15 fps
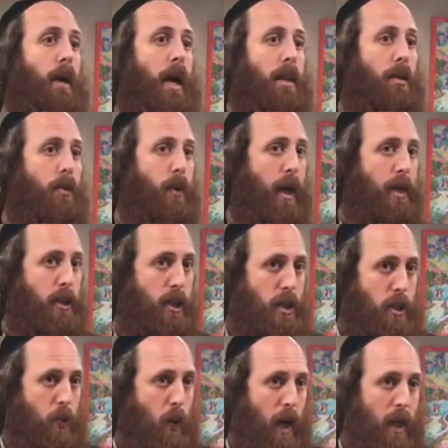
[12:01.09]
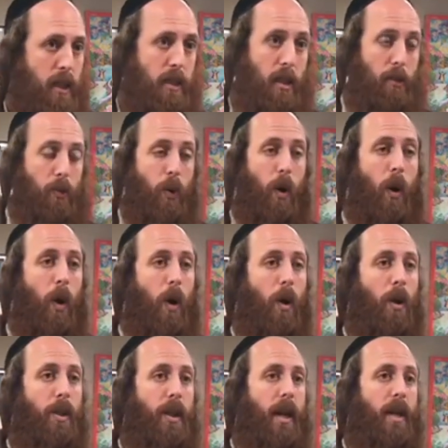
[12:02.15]
by the righteous ones through
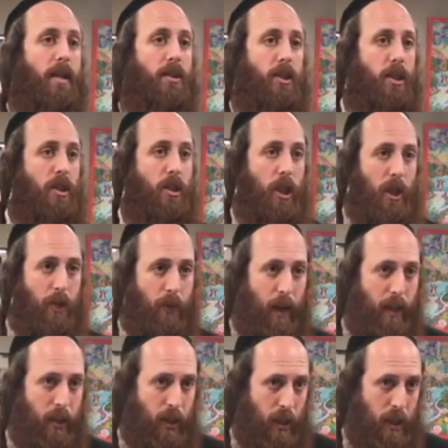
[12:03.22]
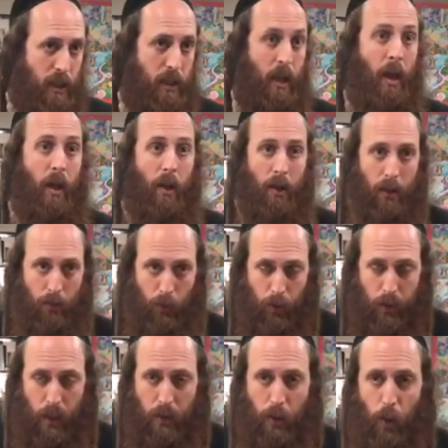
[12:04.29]
all the ancient generations,
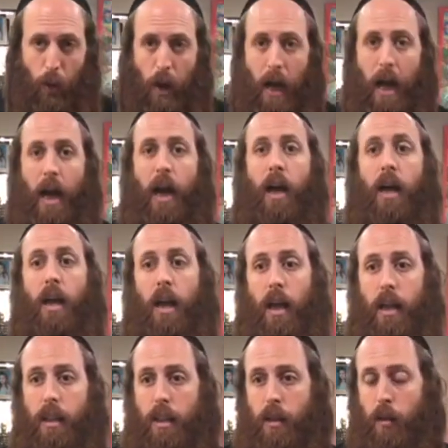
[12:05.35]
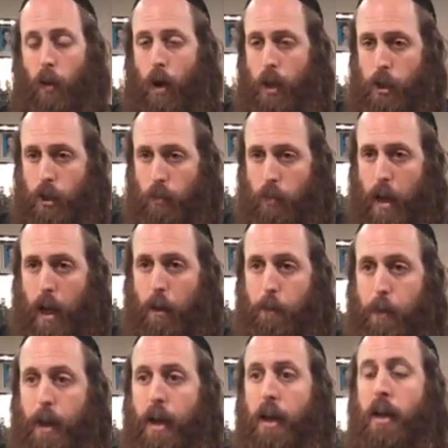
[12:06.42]
through the Torah and the Torah
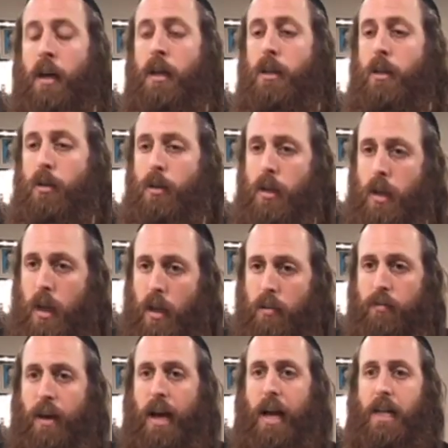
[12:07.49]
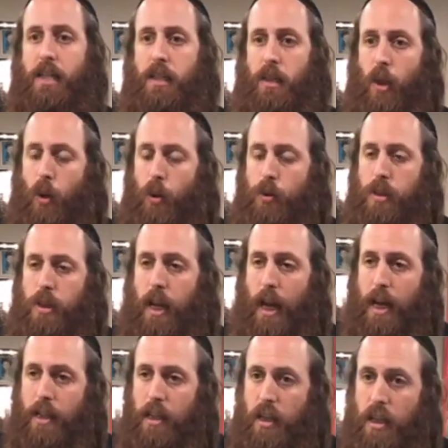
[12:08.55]
Sheba'al Peh, to give us those
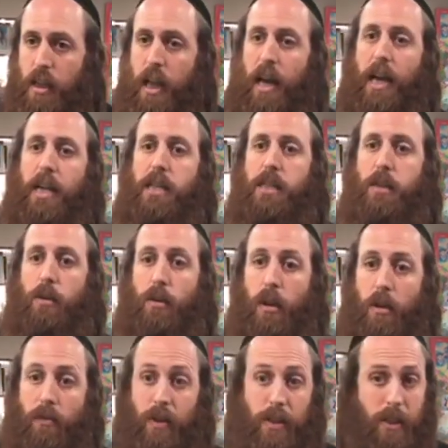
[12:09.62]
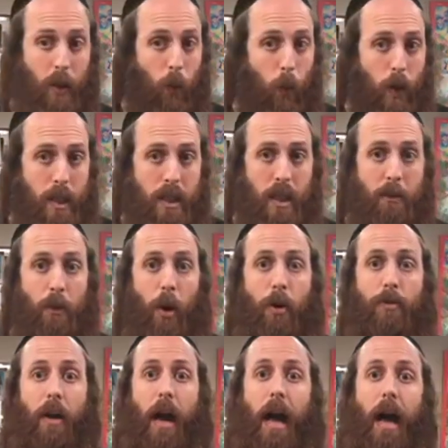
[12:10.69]
guiding lines, to give us the wisdom
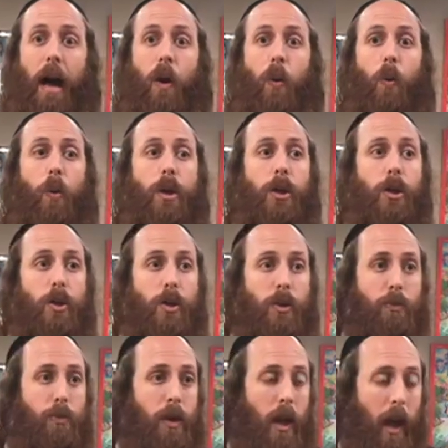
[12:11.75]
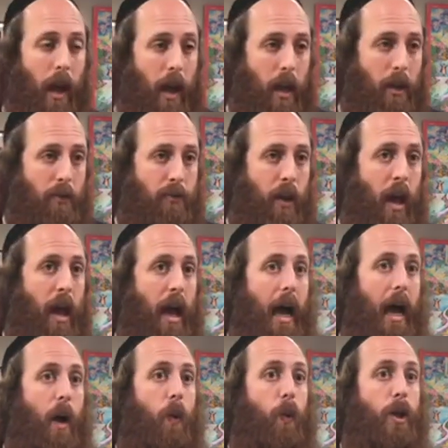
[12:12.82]
of how we should behave,
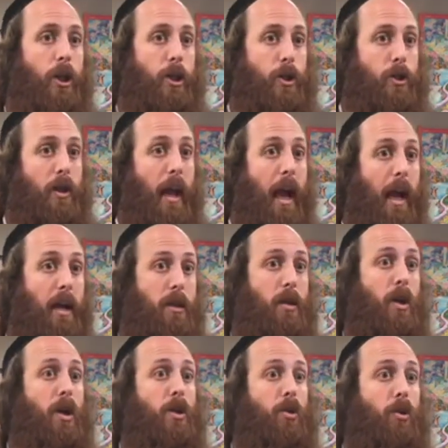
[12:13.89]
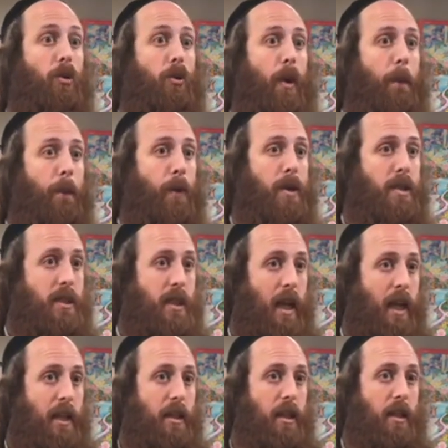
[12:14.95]
how we should act to
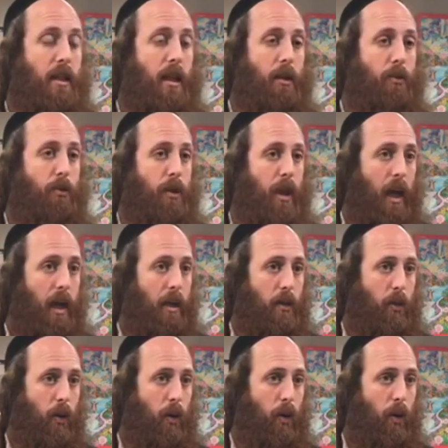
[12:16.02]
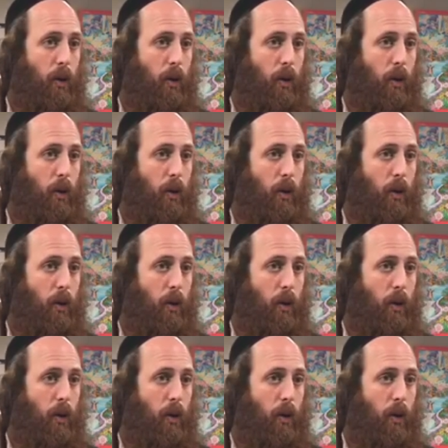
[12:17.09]
represent the Creator.